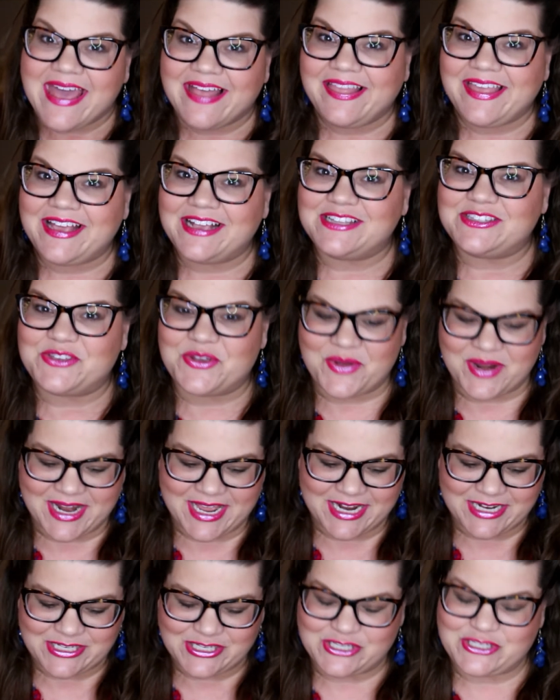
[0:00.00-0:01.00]
aliens on
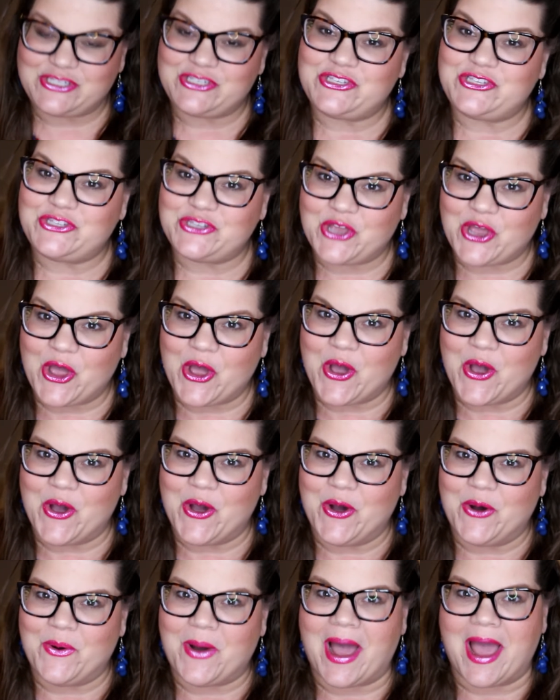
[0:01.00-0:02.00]
it, so
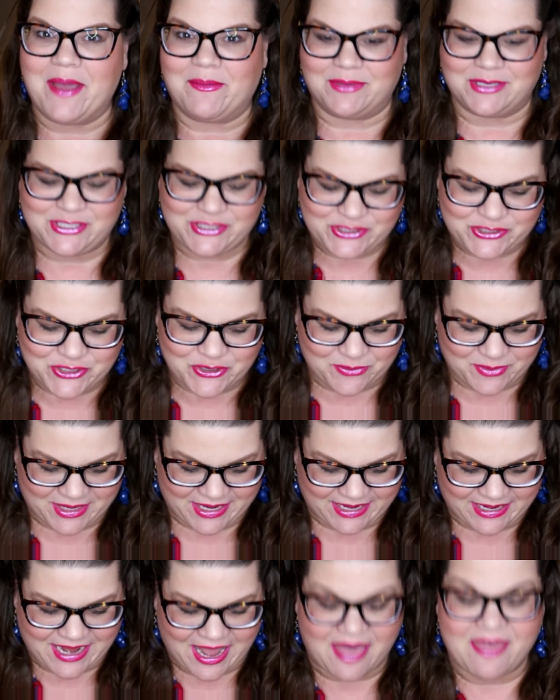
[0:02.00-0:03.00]
I'm
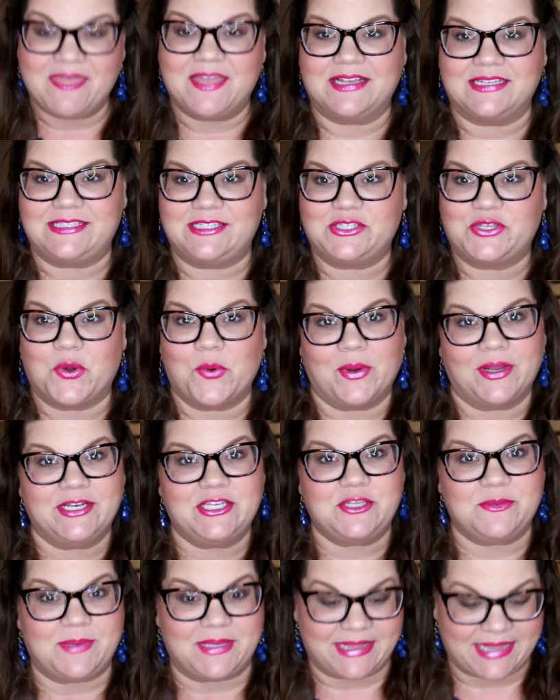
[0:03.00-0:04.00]
assuming this is going
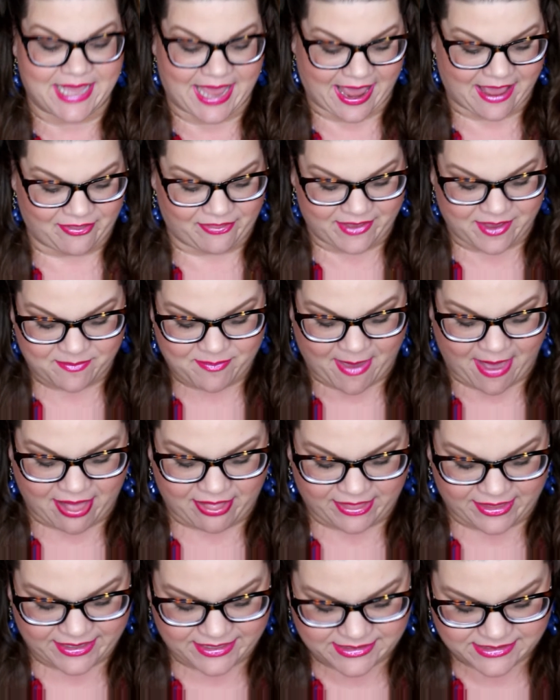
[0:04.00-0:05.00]
to be the alien
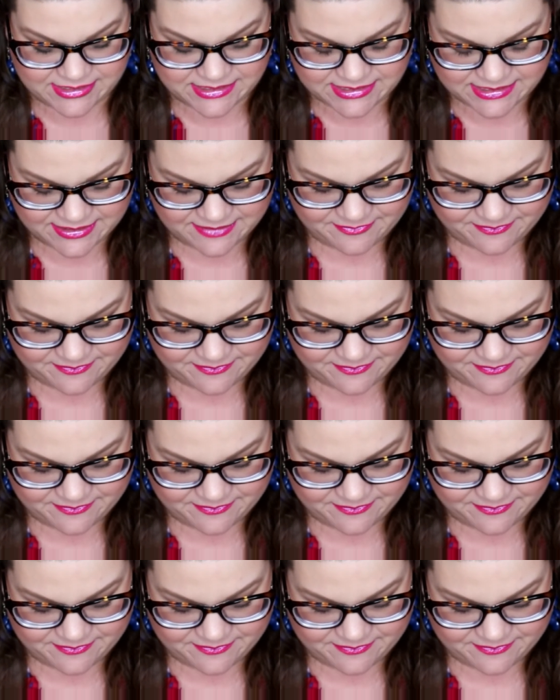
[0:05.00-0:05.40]
palette.